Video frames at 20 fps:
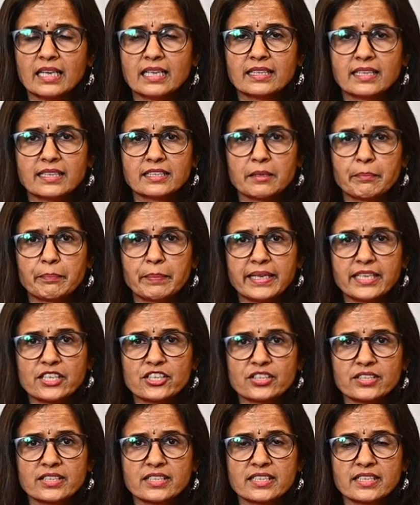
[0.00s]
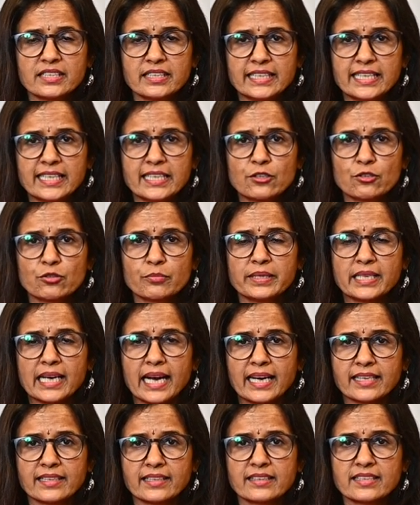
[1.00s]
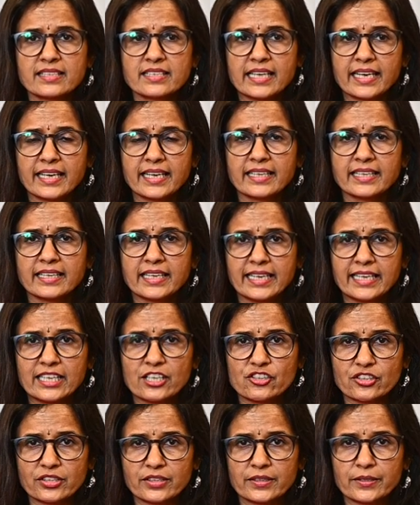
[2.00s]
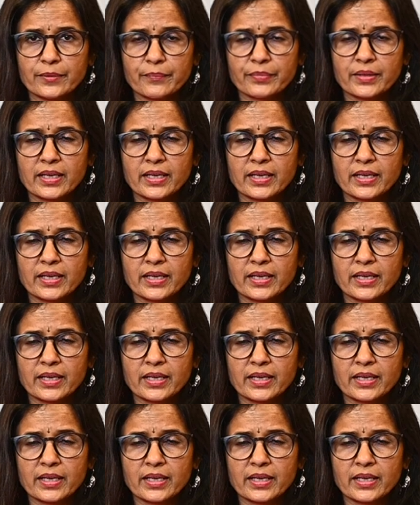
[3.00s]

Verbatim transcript: did the patients need to be added a second agent.